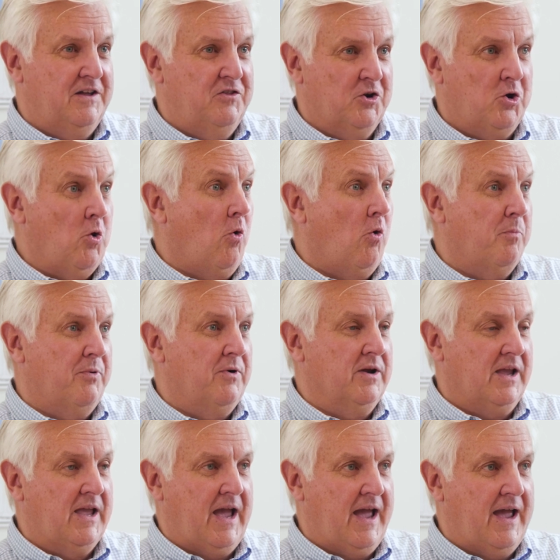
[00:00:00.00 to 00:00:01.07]
the
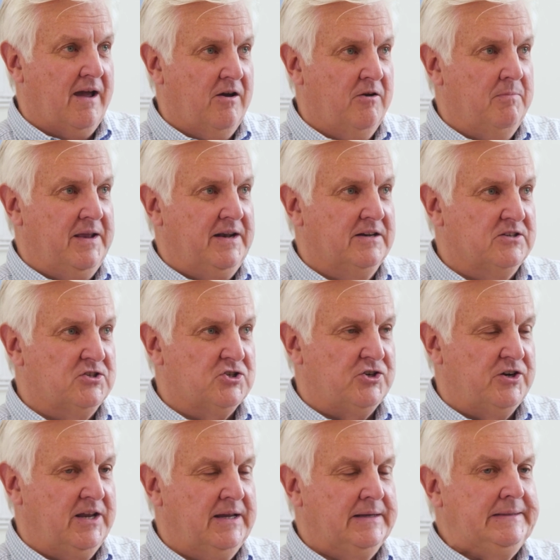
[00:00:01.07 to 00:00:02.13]
corporate care home
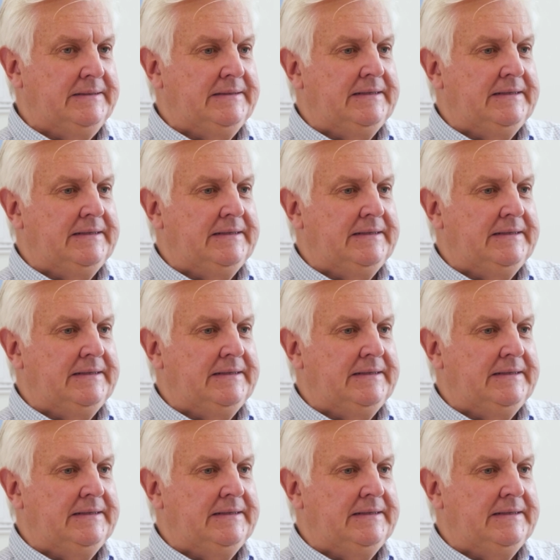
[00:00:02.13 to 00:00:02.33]
industry,